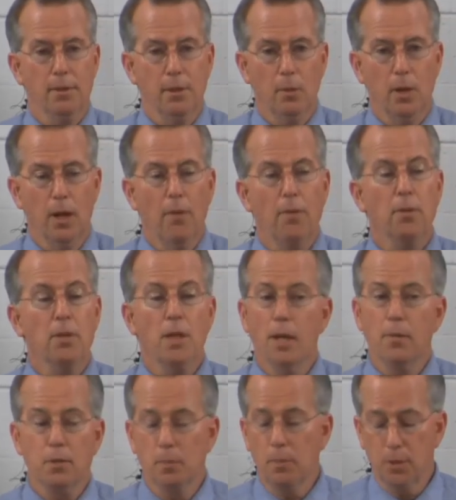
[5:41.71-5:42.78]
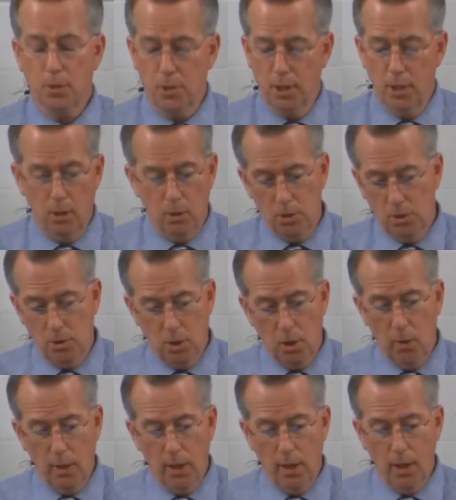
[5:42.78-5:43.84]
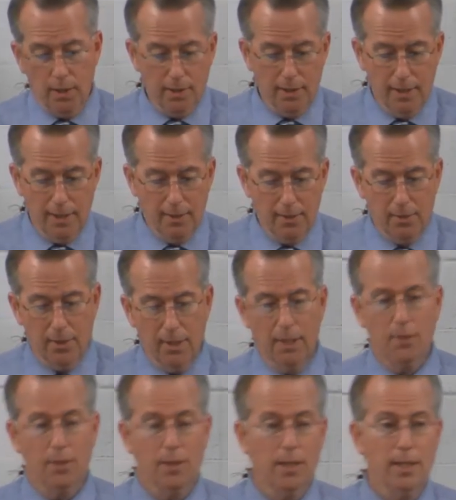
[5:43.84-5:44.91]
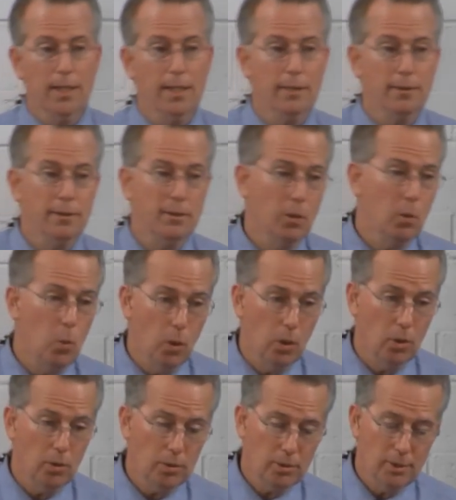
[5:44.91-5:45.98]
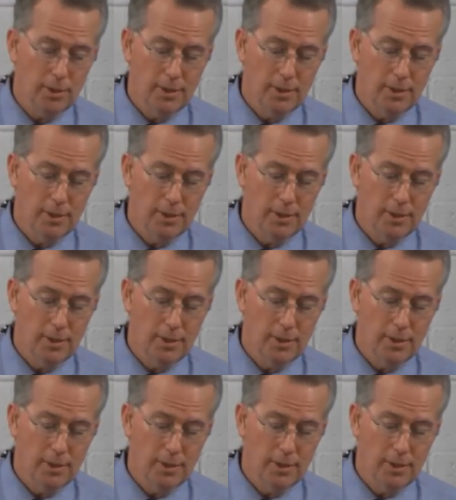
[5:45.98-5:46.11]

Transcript: there were other types of persecutions going on in, in, the, uh, in the world.